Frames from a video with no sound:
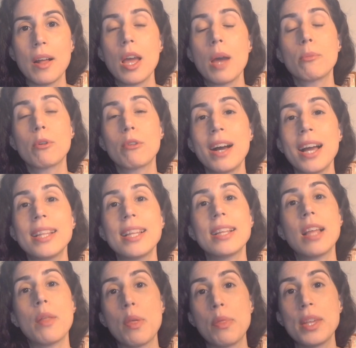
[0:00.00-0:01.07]
provided
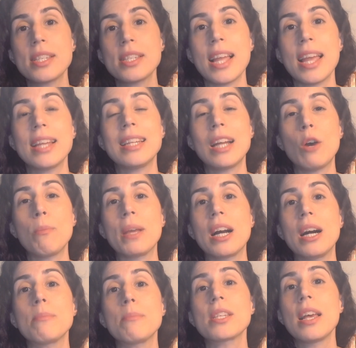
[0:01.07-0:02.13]
that this state now
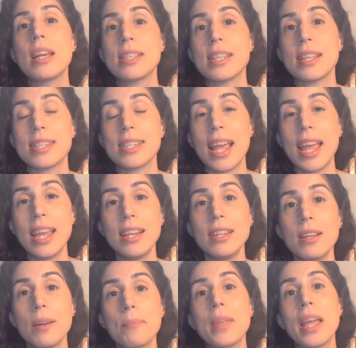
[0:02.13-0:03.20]
becomes sustained
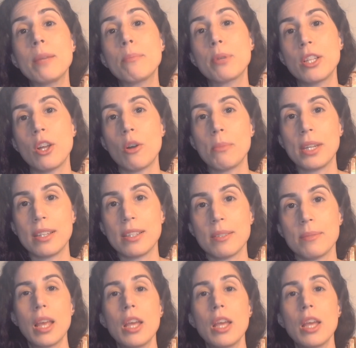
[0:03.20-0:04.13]
and predominant.